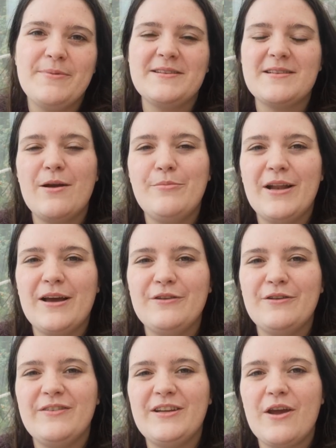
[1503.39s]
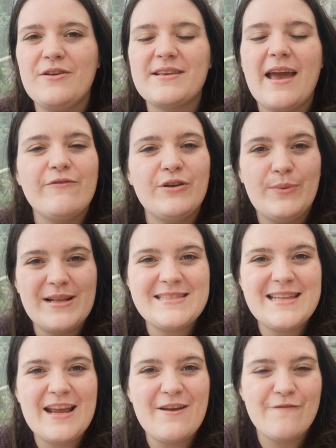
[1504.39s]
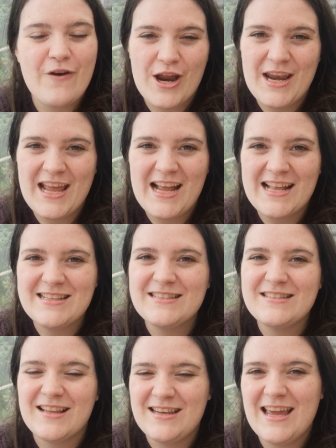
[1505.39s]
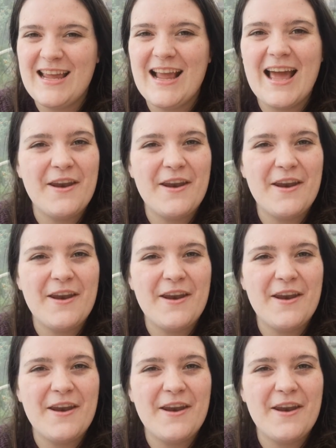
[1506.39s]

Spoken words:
because I put out new videos every Wednesday, Friday and Sunday,